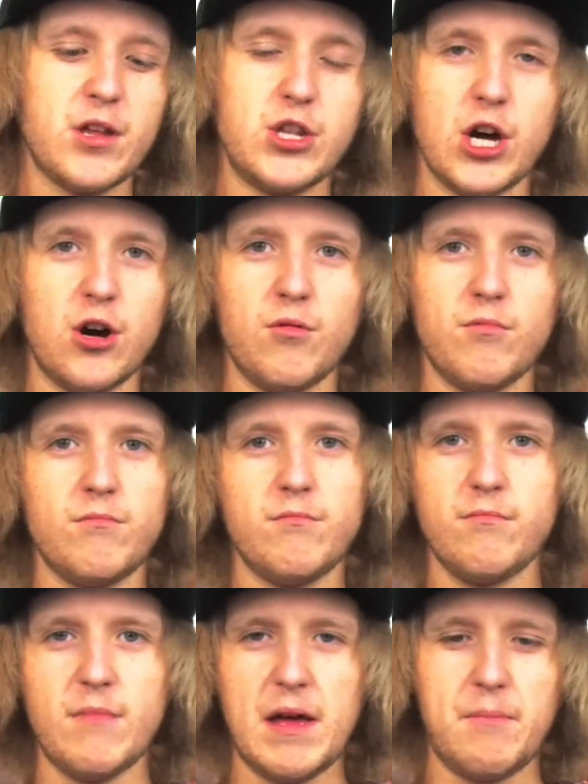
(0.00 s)
don't
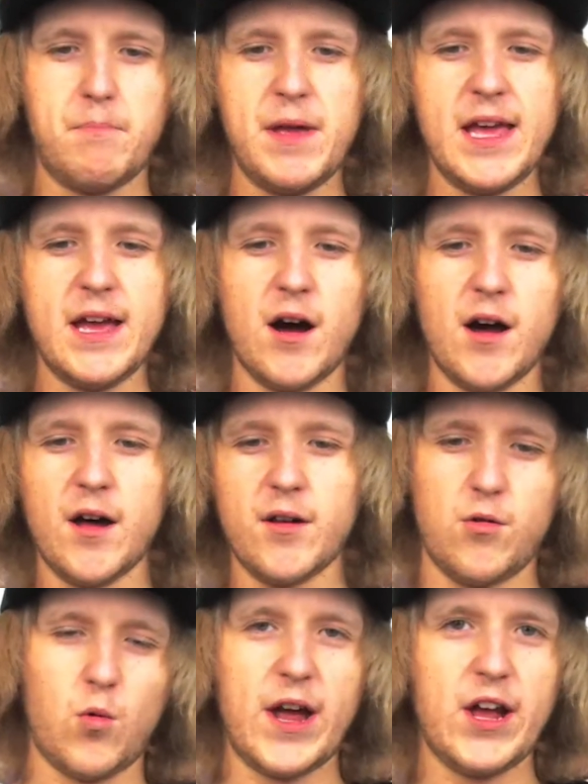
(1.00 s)
be
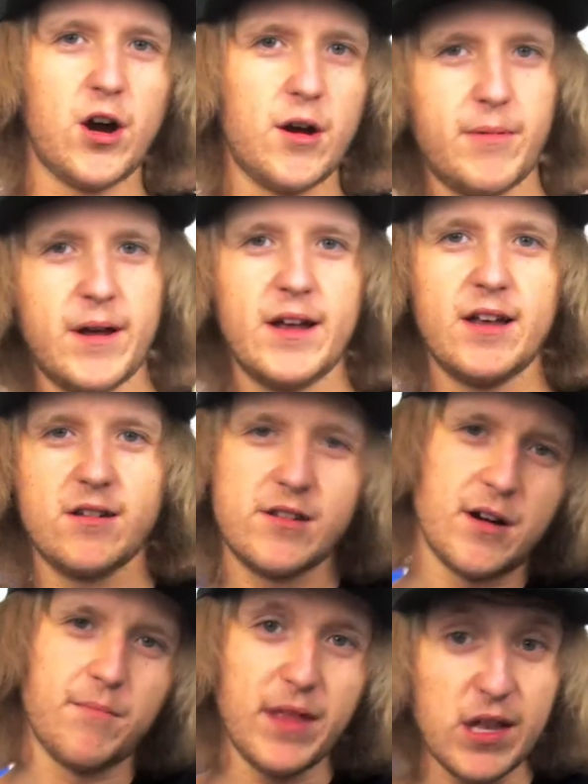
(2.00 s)
on a white carpet and
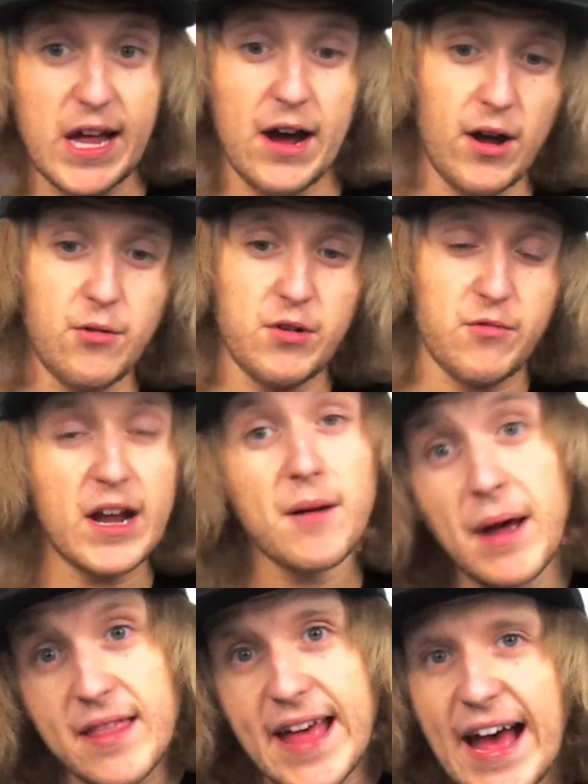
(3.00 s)
dump this out. I wouldn't
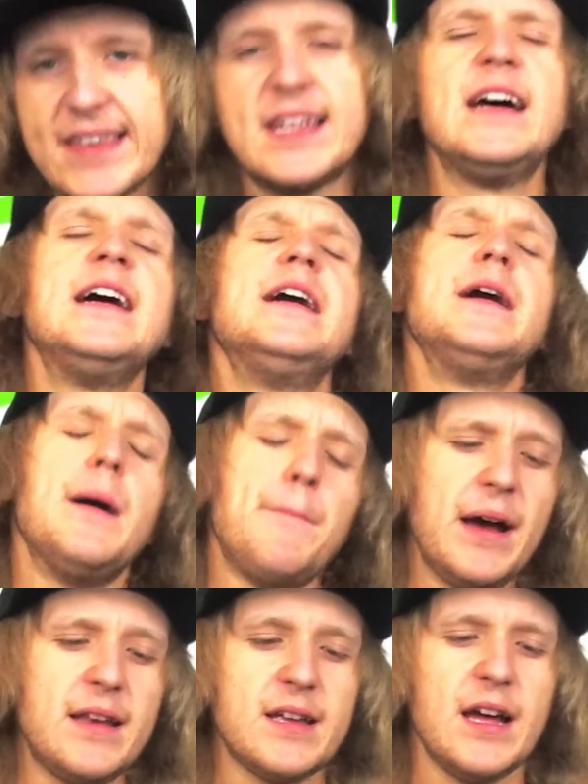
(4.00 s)
recommend that.
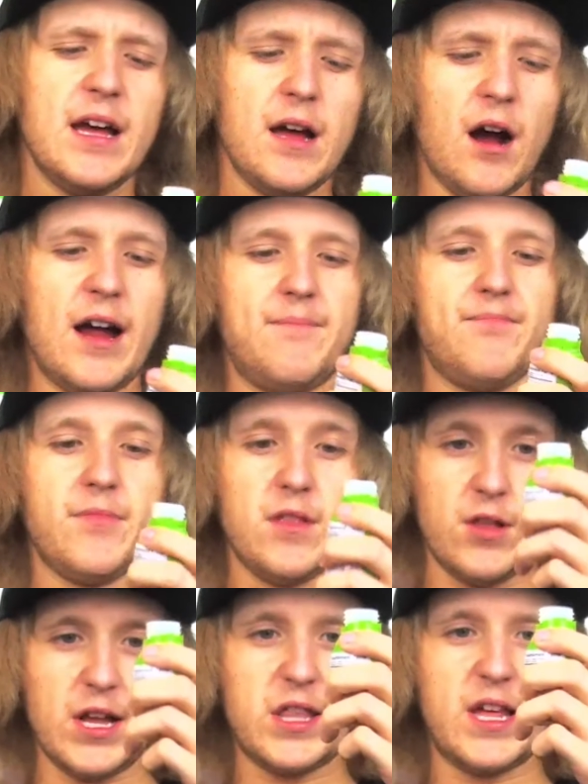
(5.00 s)
But, all right,
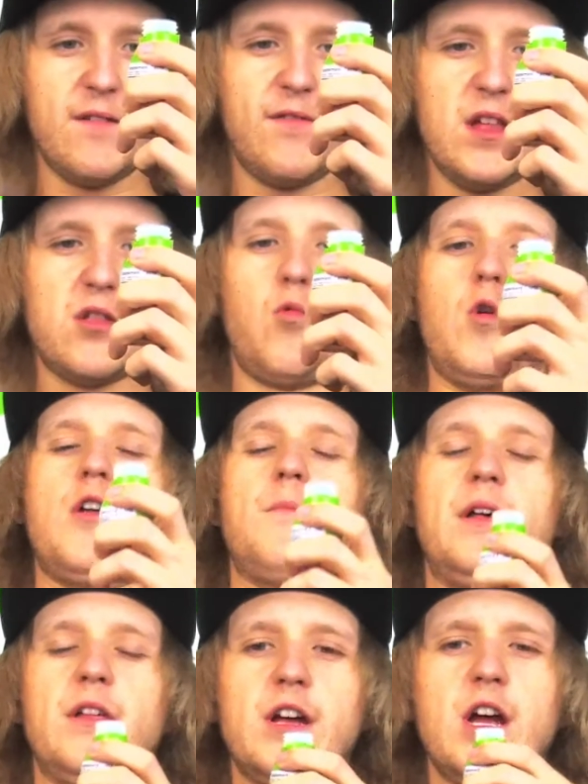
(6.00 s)
let's give this
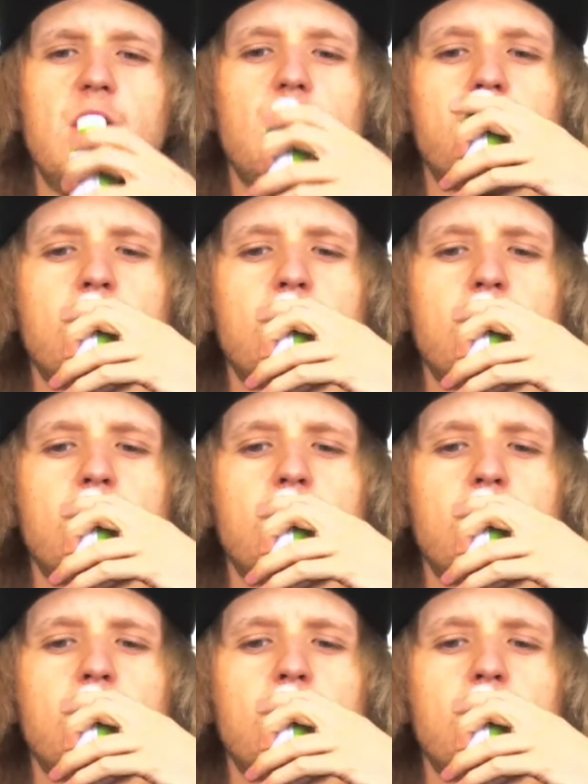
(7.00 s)
watermelon a go.